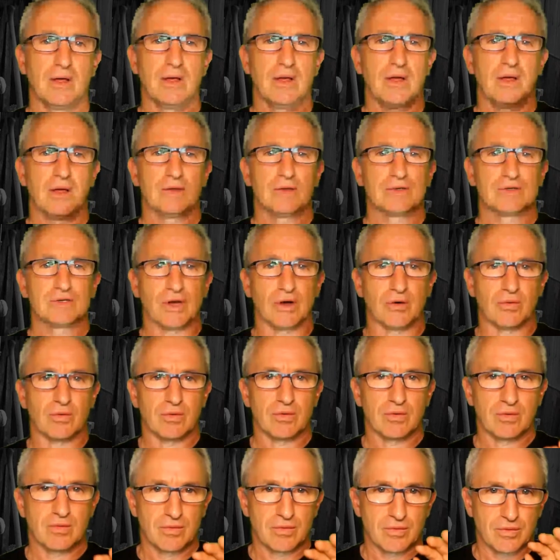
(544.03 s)
So
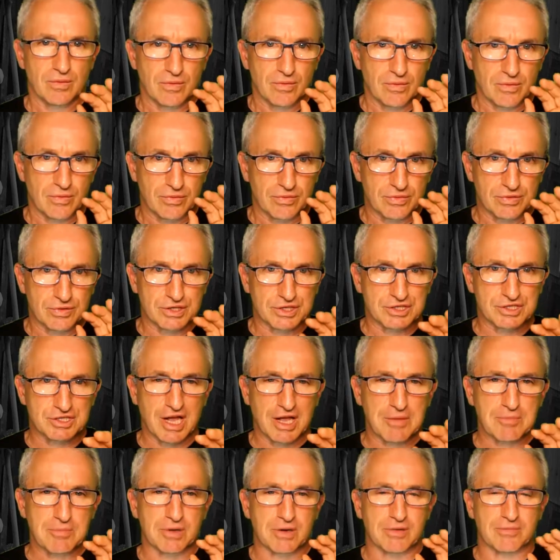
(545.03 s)
the
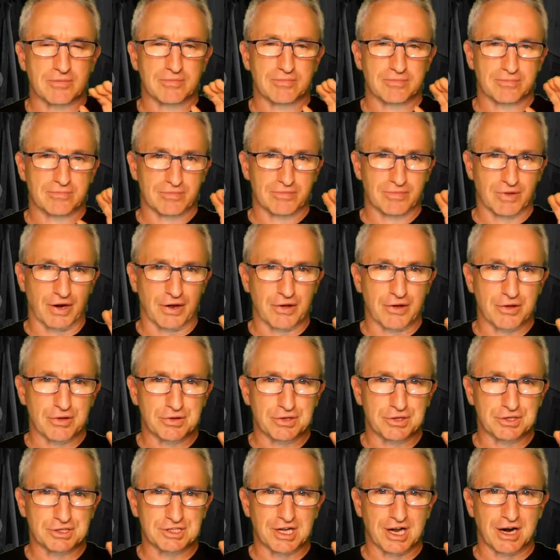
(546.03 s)
statement that I heard at
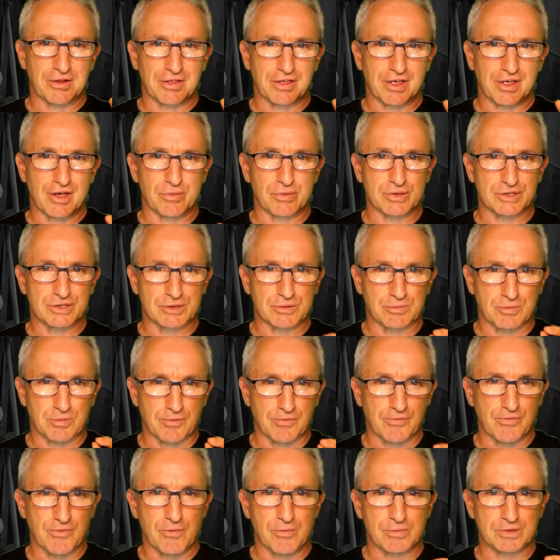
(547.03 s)
the start of the year was the
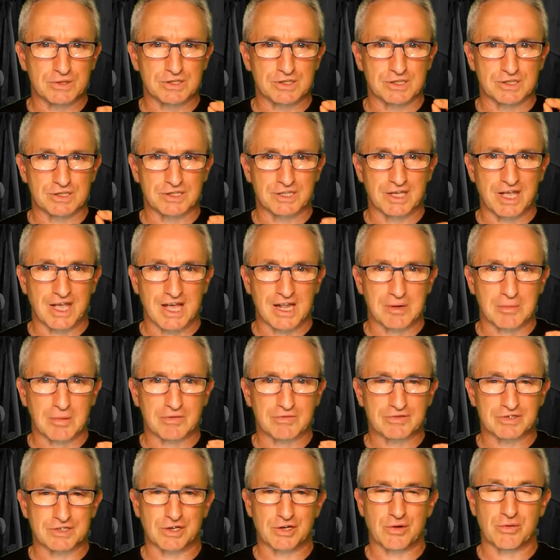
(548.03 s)
performance is the enemy of
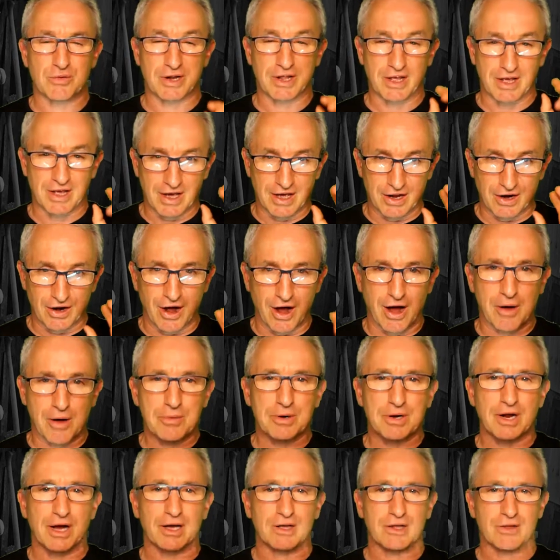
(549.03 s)
security. And I would
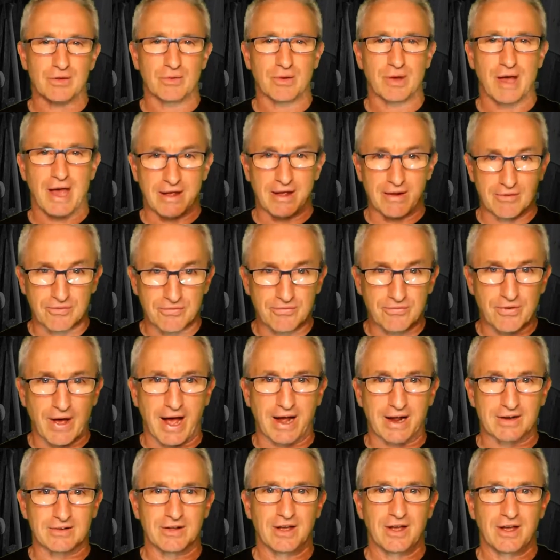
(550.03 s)
argue, in
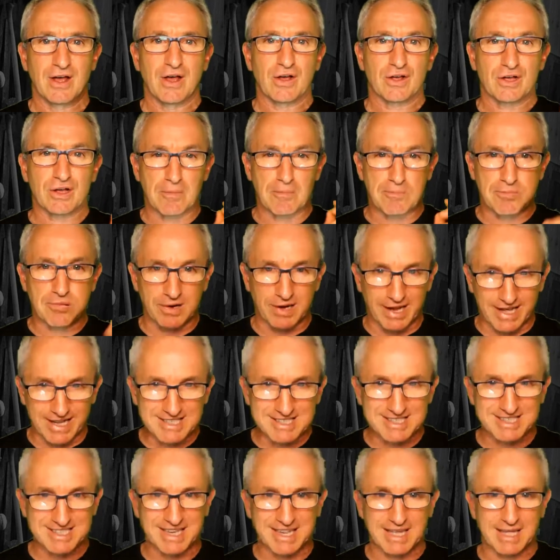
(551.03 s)
fact,
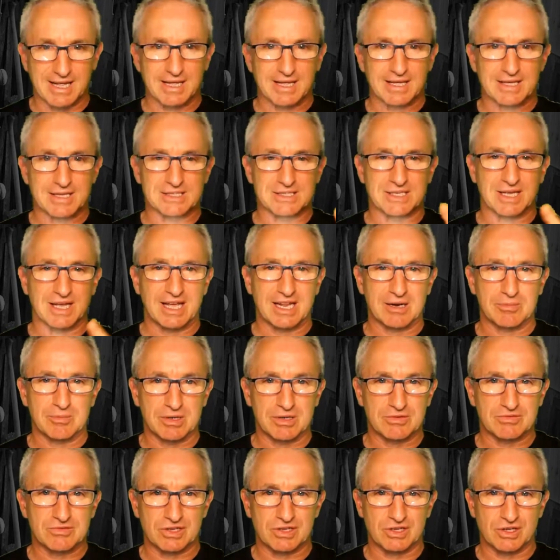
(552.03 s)
complexity is the enemy
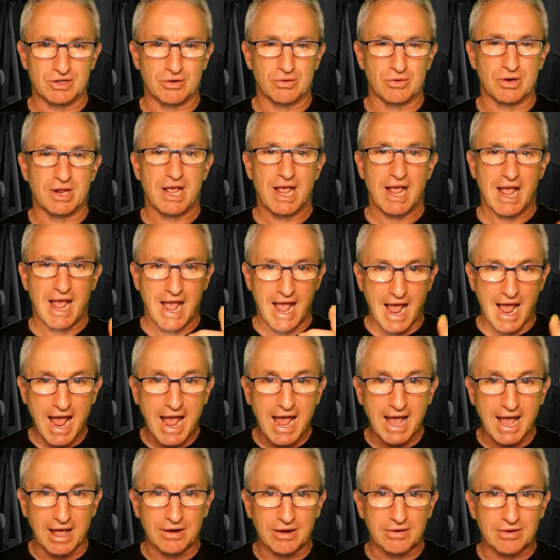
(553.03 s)
of security,
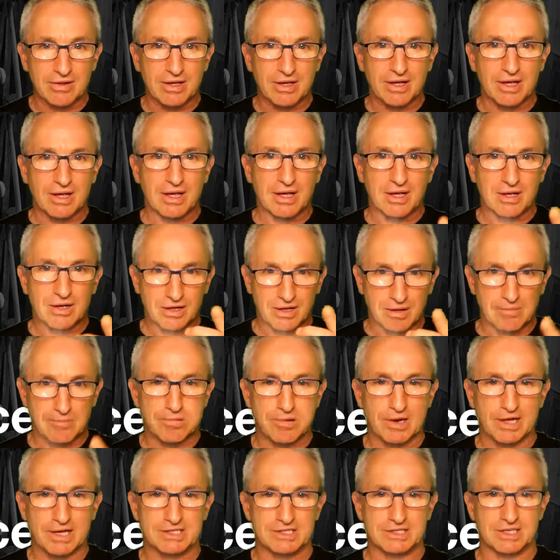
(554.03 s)
and
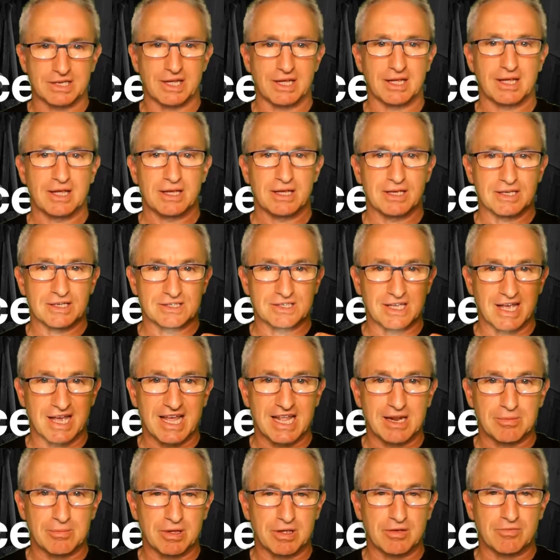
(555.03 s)
complexity is the
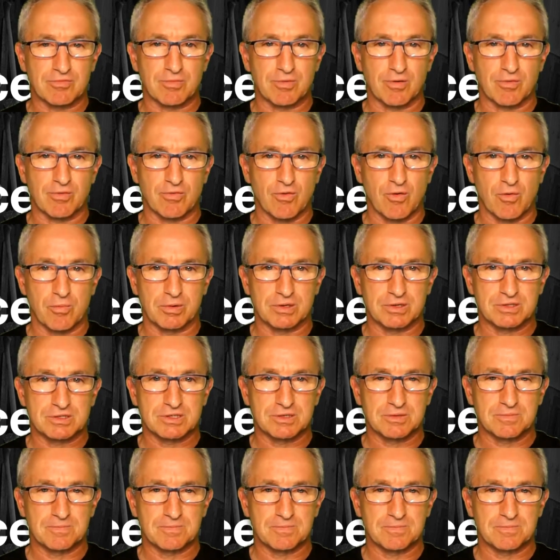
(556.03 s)
enemy of performance.